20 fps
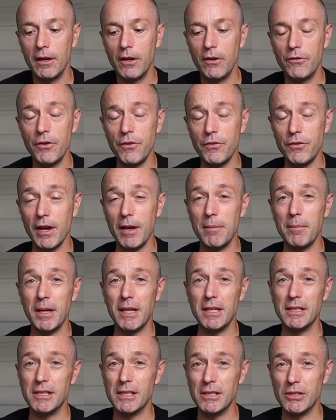58
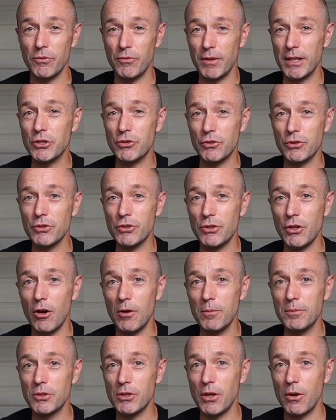minutes is a restaurant
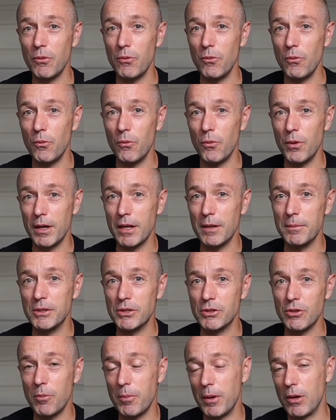stop. So we're going to be
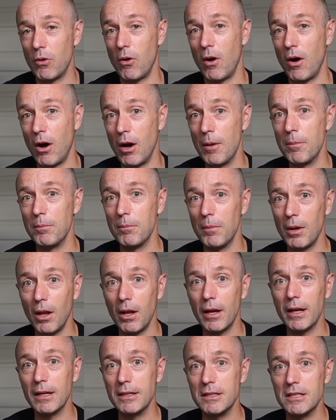stopping, or I'm
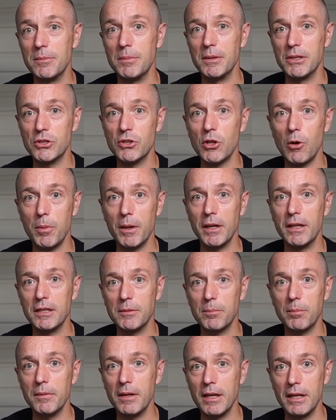likely to be stopping
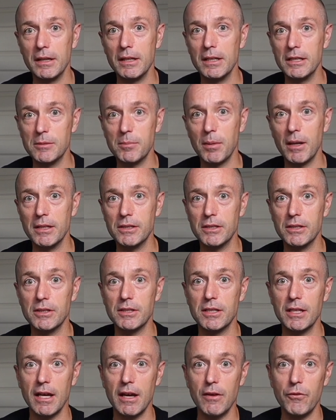in these places
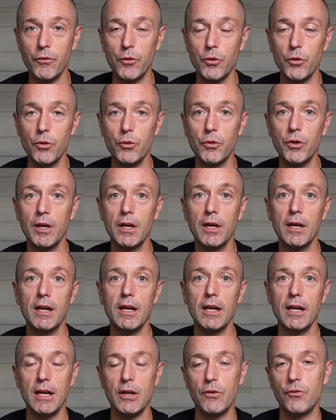to get food,
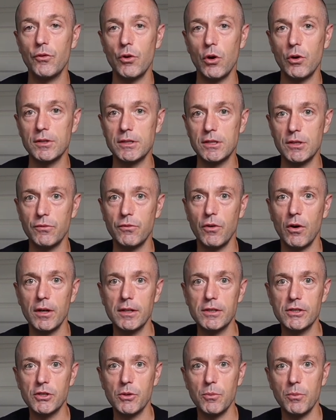if not to
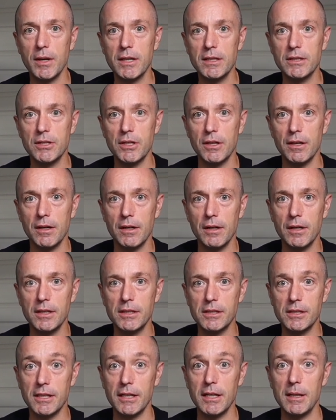find somewhere to
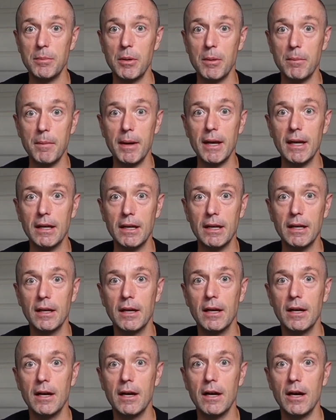sleep and make
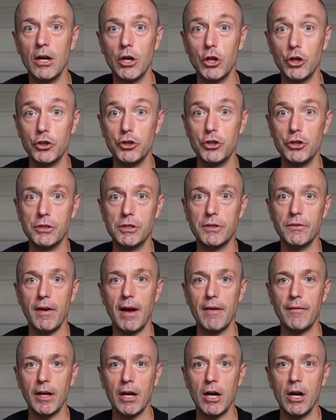good use of
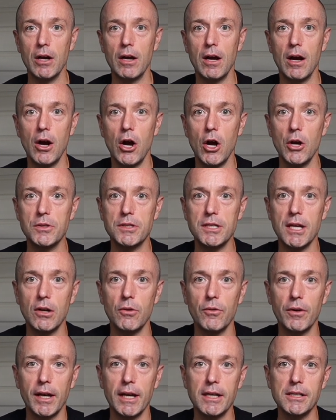having a hotel
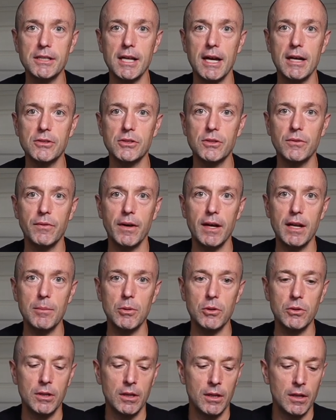or a guest house
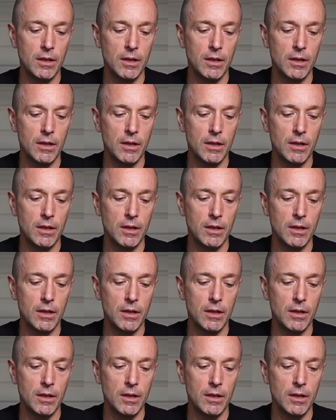available.